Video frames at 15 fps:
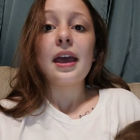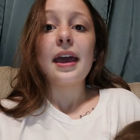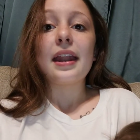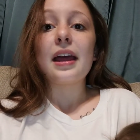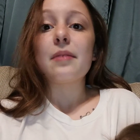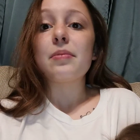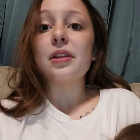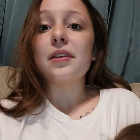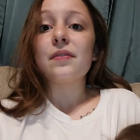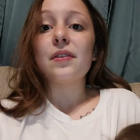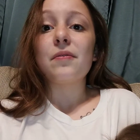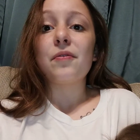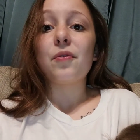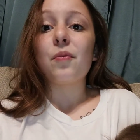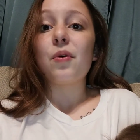and I believe
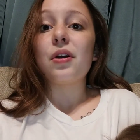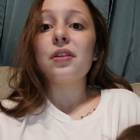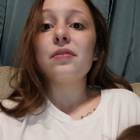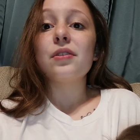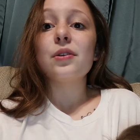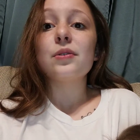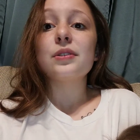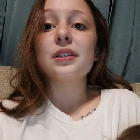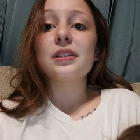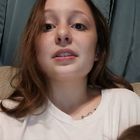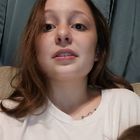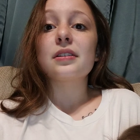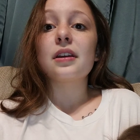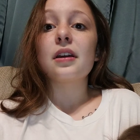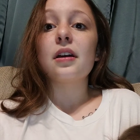even one of
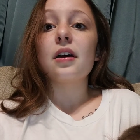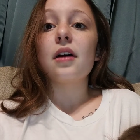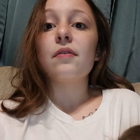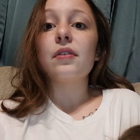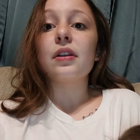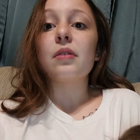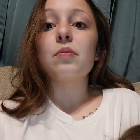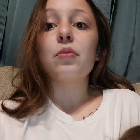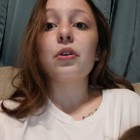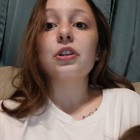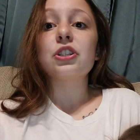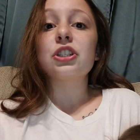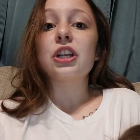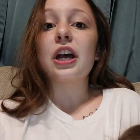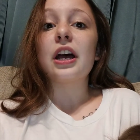those of an
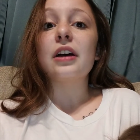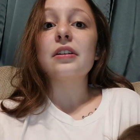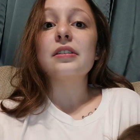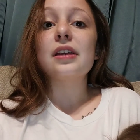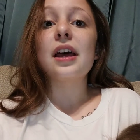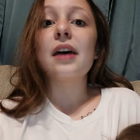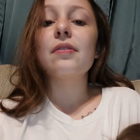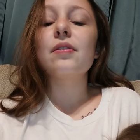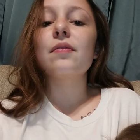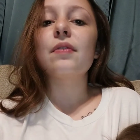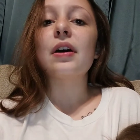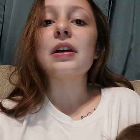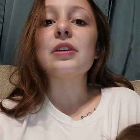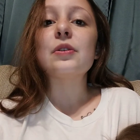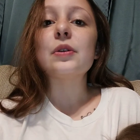unborn child have the
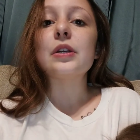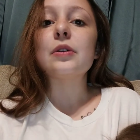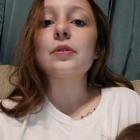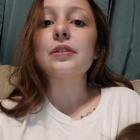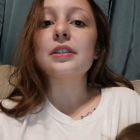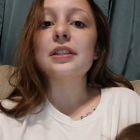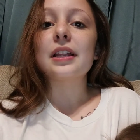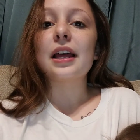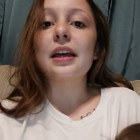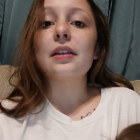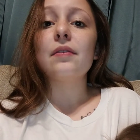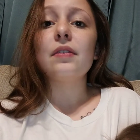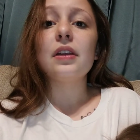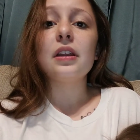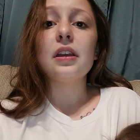value equal to that
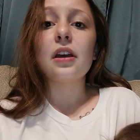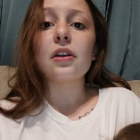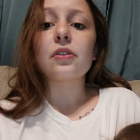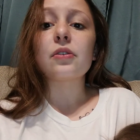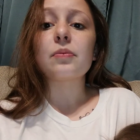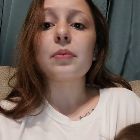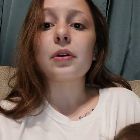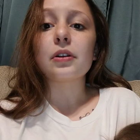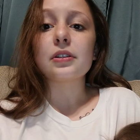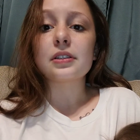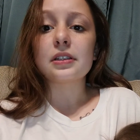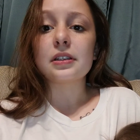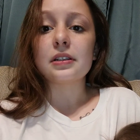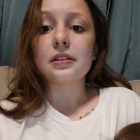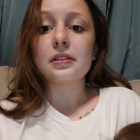of any other
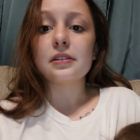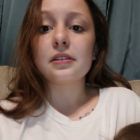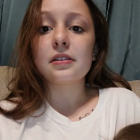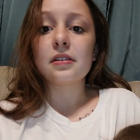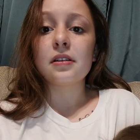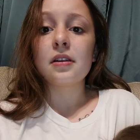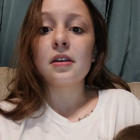person's.